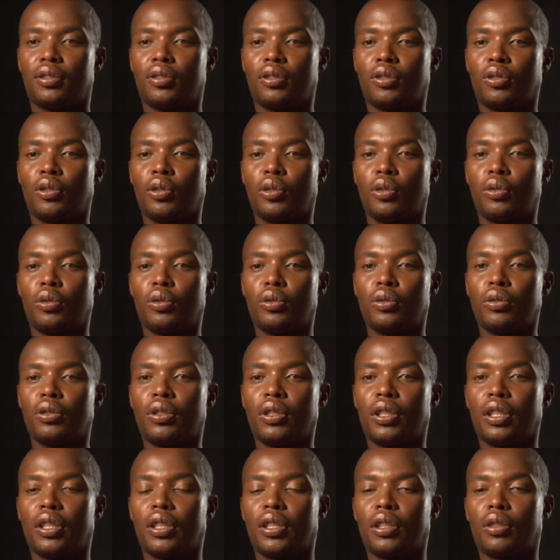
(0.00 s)
to use
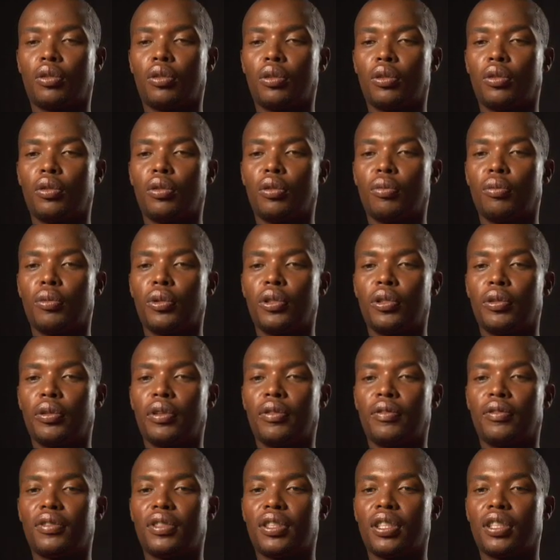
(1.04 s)
a condom when you
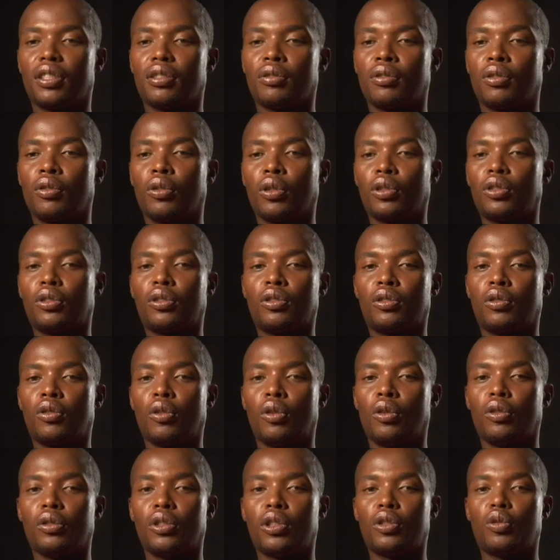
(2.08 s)
have sex, not
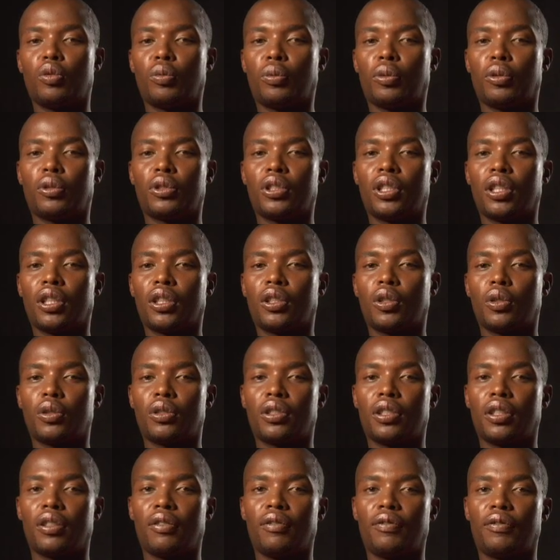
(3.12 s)
only to protect
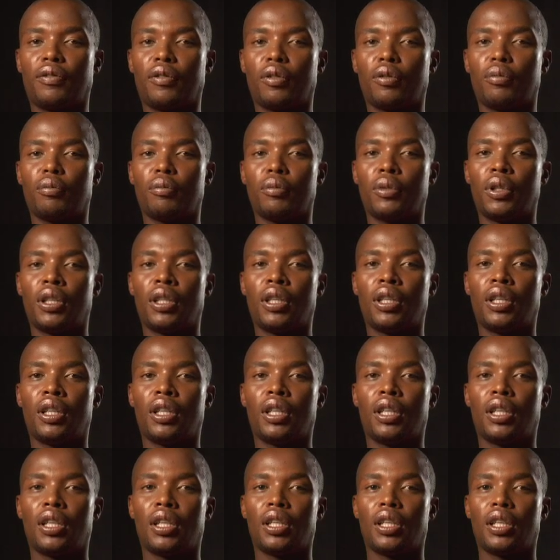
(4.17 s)
yourself from
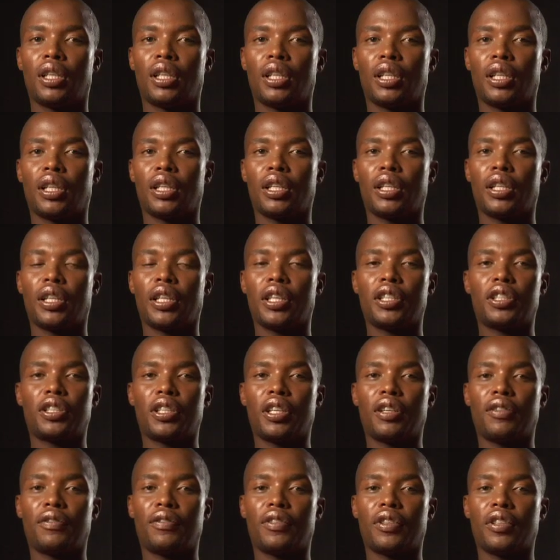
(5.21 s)
uh,
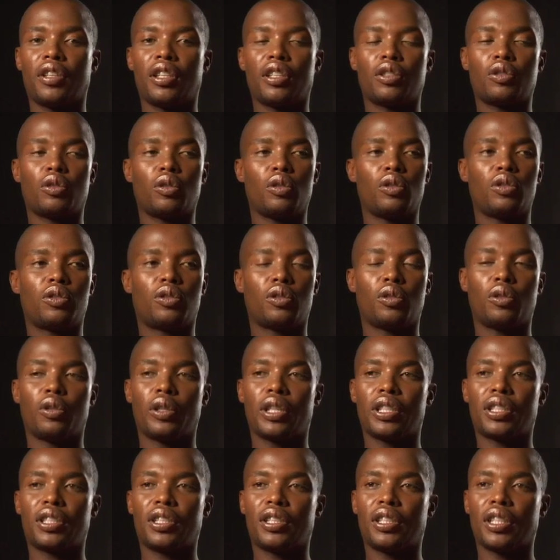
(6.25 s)
HIV, there's also
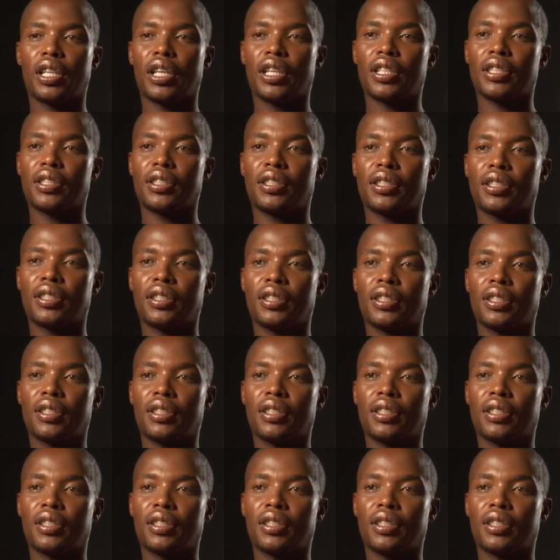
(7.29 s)
STIs.